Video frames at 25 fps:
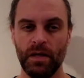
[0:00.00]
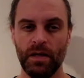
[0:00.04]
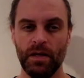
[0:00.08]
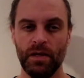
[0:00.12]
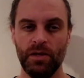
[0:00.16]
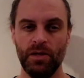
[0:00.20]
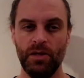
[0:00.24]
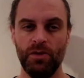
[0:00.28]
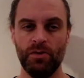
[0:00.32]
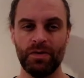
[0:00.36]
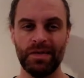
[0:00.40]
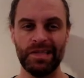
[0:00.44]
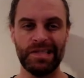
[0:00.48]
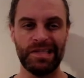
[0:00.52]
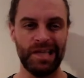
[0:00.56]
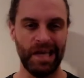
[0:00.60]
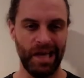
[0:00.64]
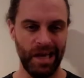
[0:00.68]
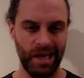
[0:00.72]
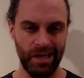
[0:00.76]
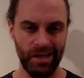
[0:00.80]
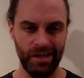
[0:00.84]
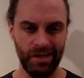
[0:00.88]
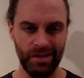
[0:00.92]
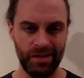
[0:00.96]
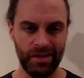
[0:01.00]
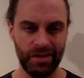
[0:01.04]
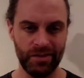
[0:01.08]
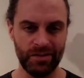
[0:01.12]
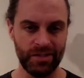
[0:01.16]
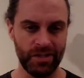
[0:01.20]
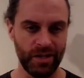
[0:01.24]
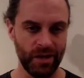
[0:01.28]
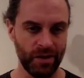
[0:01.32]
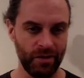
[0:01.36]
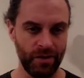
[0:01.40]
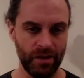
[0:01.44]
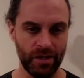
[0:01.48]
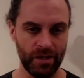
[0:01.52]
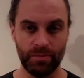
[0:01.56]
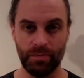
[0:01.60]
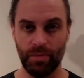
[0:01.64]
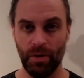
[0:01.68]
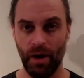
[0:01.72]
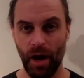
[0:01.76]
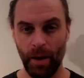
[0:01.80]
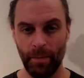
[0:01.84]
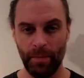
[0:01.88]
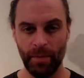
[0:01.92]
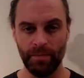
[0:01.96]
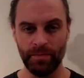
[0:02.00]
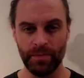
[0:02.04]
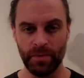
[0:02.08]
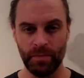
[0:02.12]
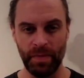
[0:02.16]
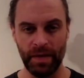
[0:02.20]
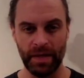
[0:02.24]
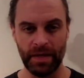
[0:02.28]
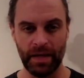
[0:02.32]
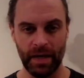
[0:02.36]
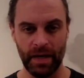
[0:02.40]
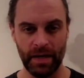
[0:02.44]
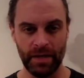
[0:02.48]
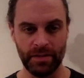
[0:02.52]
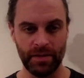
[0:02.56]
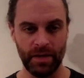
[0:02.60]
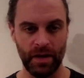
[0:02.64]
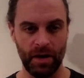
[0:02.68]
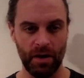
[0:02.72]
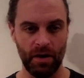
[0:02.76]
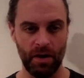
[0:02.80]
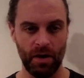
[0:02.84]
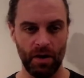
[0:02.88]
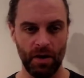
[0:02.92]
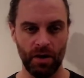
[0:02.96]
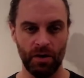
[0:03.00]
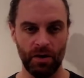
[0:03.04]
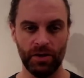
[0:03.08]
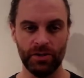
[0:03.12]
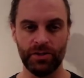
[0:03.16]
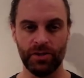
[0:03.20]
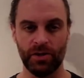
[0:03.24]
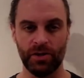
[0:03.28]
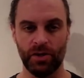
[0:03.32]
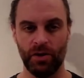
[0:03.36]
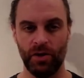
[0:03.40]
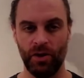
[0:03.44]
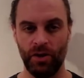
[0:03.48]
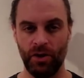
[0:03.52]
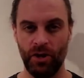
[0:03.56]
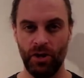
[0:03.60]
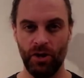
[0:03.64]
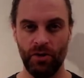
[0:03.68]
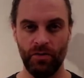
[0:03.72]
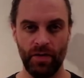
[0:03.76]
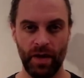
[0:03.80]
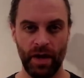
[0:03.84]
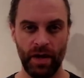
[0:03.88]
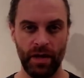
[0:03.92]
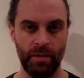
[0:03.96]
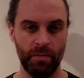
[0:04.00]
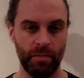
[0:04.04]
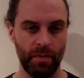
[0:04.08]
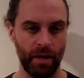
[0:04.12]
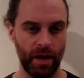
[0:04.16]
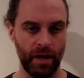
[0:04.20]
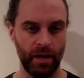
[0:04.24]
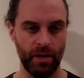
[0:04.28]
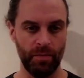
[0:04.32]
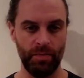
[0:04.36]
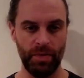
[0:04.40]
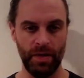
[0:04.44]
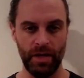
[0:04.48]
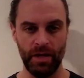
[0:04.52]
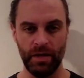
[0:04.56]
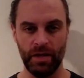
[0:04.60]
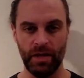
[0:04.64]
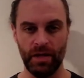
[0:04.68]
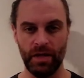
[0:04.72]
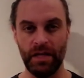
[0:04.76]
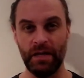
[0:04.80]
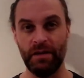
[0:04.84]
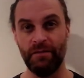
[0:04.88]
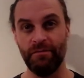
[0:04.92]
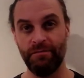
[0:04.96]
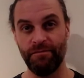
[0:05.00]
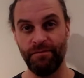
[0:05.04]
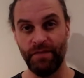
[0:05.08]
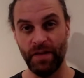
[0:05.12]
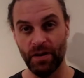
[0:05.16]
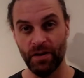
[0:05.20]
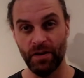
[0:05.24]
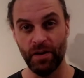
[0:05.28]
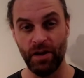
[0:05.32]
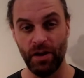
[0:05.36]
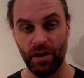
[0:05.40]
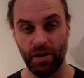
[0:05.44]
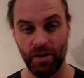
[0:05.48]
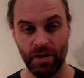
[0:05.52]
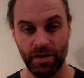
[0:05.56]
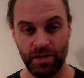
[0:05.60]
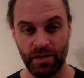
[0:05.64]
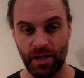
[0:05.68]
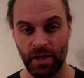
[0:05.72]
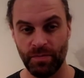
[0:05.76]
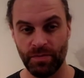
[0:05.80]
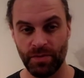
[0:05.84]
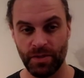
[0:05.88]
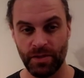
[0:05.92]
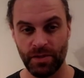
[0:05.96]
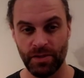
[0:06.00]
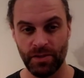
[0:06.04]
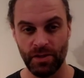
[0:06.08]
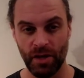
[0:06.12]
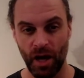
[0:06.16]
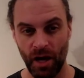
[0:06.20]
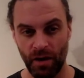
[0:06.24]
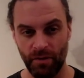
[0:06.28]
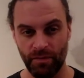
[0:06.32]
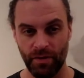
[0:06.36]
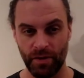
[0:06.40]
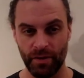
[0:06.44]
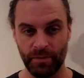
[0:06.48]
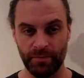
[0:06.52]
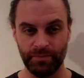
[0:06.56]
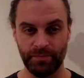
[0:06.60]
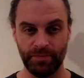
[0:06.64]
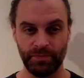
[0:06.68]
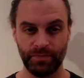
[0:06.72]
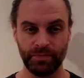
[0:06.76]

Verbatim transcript: You can tell they're serious problems because there are alternative and, in my opinion, inferior attempts to solve them.